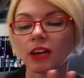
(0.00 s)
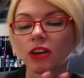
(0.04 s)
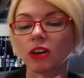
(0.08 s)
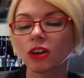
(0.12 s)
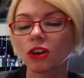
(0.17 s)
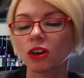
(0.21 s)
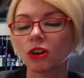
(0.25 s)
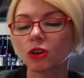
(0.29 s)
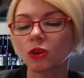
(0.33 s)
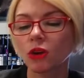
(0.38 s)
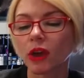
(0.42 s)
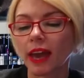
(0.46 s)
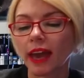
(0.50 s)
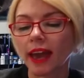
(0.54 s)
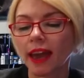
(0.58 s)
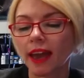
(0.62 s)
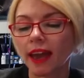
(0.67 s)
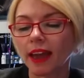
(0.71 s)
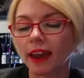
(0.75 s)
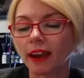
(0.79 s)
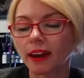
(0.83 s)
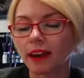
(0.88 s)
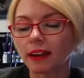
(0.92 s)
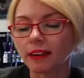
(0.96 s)
you
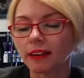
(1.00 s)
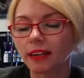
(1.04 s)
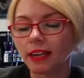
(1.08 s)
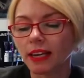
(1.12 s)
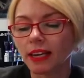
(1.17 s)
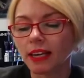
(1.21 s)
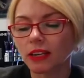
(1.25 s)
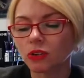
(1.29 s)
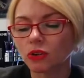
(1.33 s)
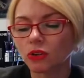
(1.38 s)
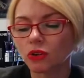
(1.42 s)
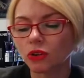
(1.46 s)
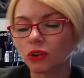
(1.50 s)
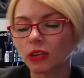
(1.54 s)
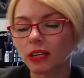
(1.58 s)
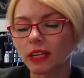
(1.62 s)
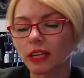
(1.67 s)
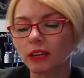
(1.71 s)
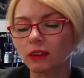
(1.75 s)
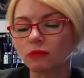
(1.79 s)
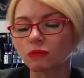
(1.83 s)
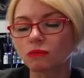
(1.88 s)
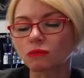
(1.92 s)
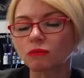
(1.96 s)
can
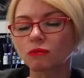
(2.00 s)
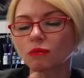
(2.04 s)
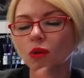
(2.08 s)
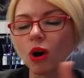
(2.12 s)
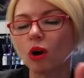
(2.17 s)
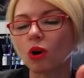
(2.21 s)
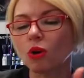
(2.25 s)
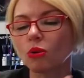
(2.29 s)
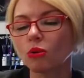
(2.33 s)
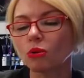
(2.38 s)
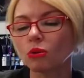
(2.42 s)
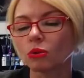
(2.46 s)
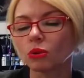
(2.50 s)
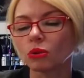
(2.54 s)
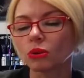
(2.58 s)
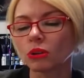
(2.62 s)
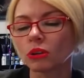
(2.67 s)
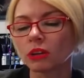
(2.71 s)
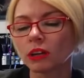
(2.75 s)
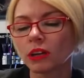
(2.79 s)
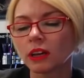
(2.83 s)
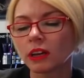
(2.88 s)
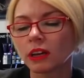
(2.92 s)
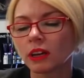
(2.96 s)
literally
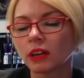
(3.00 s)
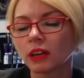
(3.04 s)
roll